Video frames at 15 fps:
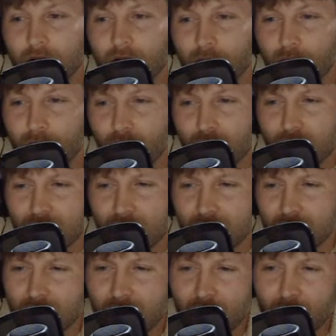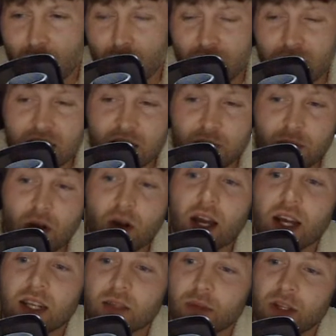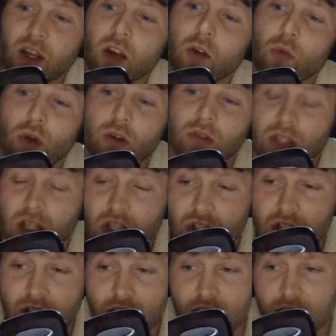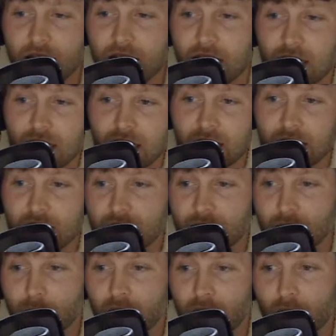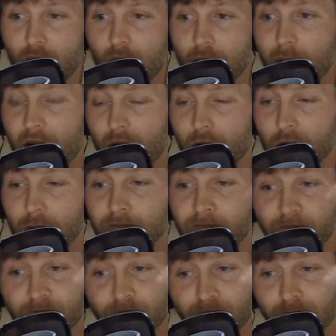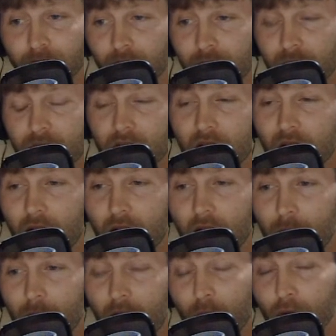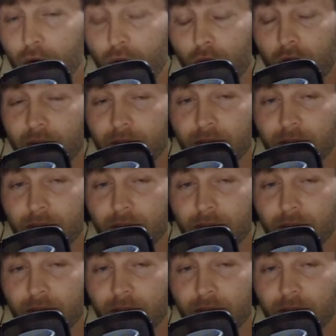Boots is saying Marquise Bell has been a revelation. He is the better linebacker. I would agree.